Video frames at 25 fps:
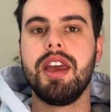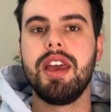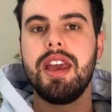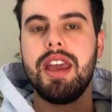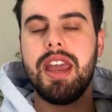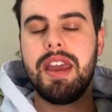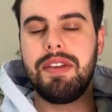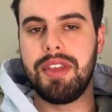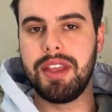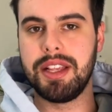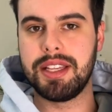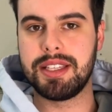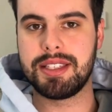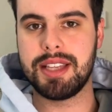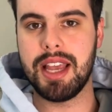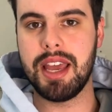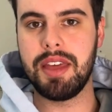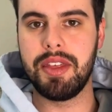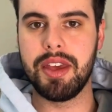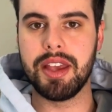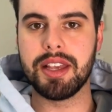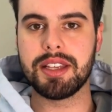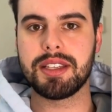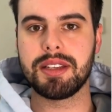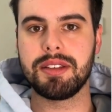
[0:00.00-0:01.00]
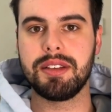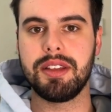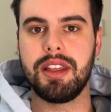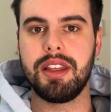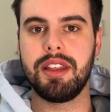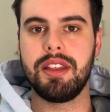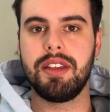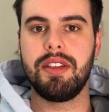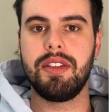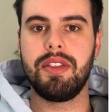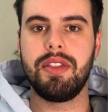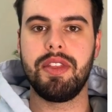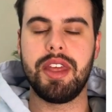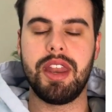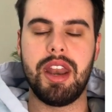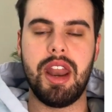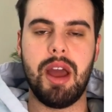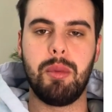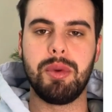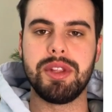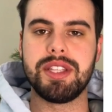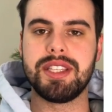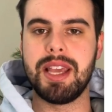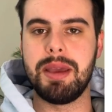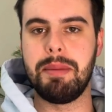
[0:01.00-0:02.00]
If they say this, then I
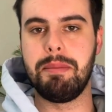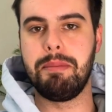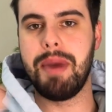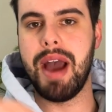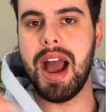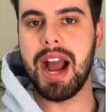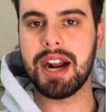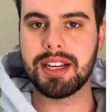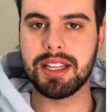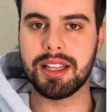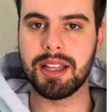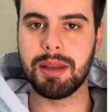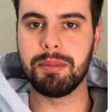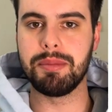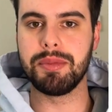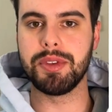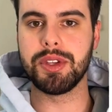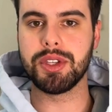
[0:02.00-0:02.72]
would say back to them,